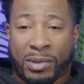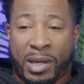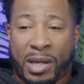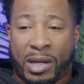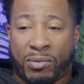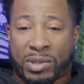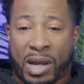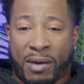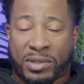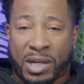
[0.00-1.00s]
and there was
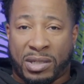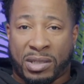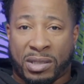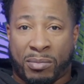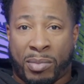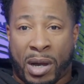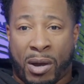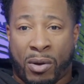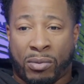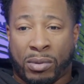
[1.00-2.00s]
conversations
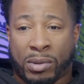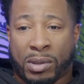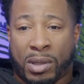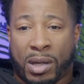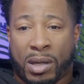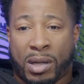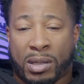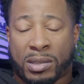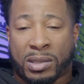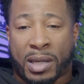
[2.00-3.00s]
about uh,
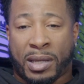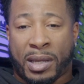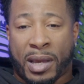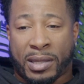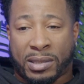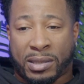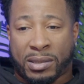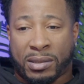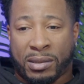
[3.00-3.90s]
Say Yes